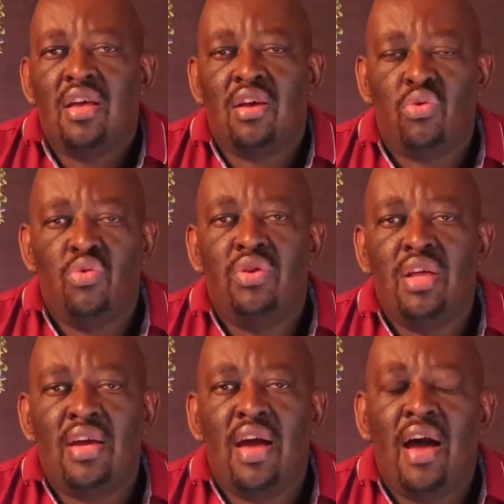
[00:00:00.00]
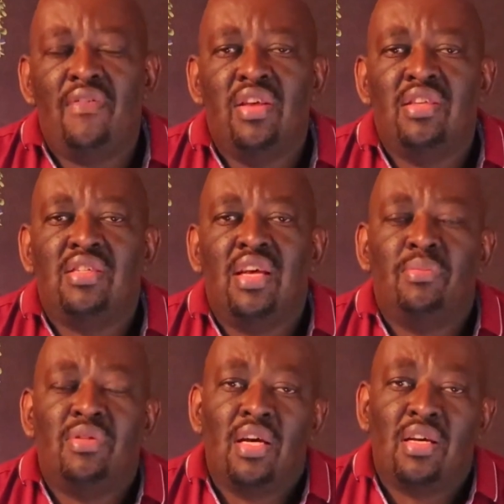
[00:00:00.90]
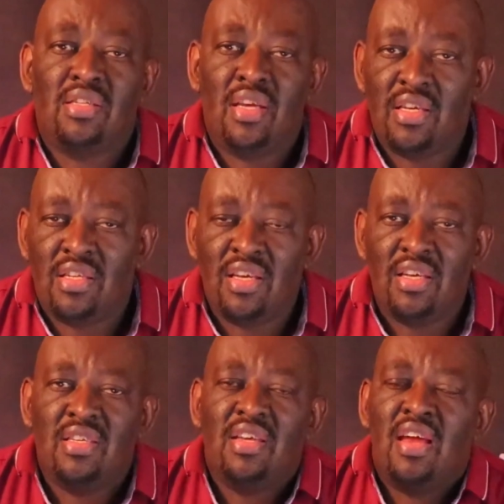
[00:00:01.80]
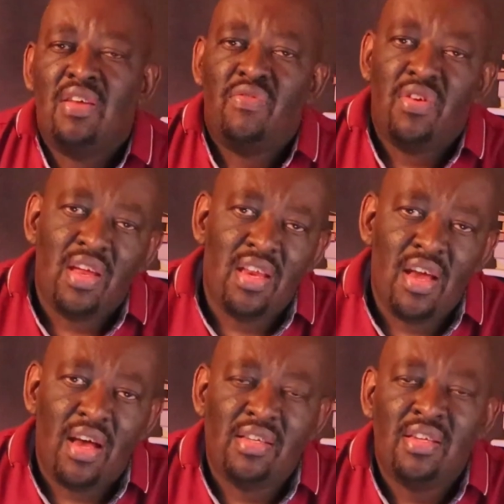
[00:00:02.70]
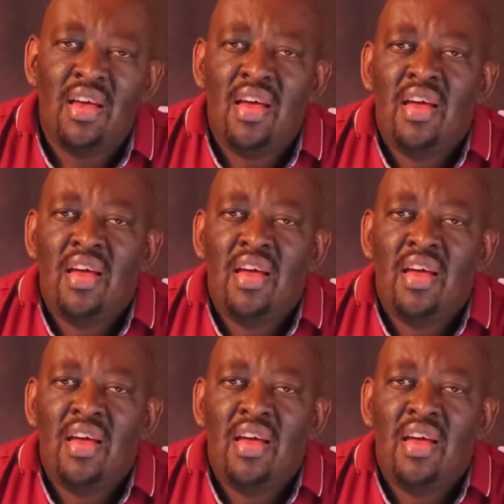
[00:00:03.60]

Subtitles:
including having some successes and failures.